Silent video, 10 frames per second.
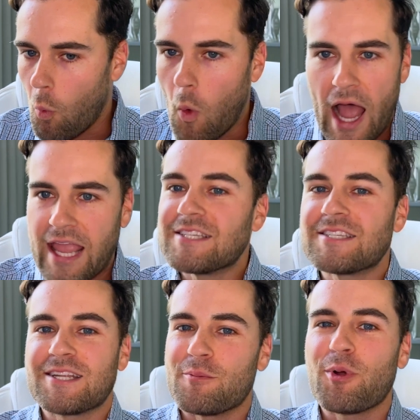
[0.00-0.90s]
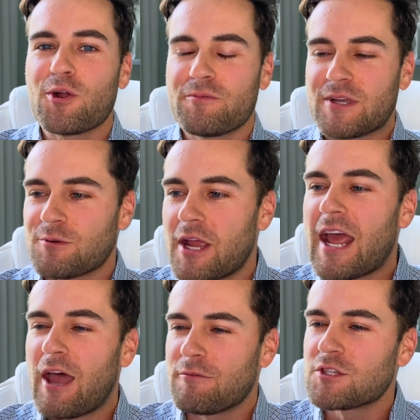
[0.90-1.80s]
Why isn't it perfect right
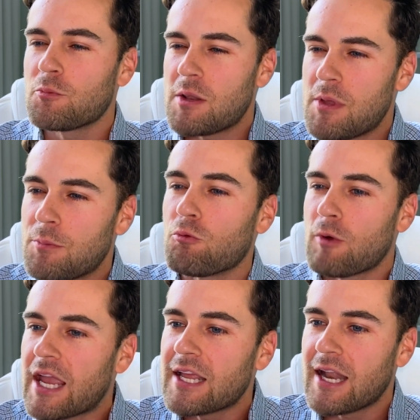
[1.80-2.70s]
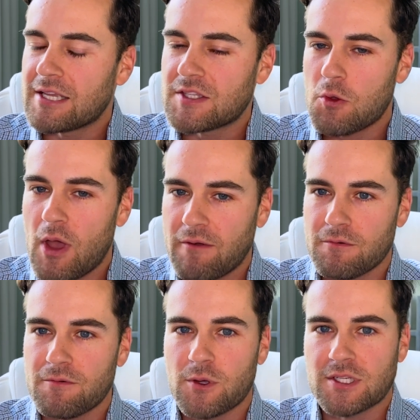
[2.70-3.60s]
now if so many people recognize that you have to
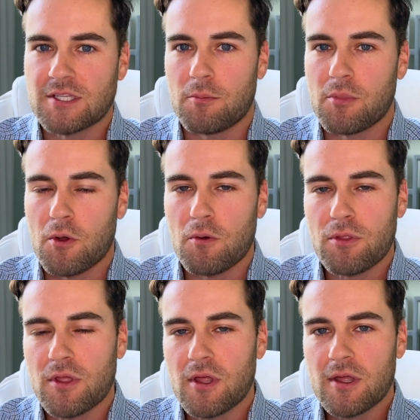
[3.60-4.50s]
focus on both?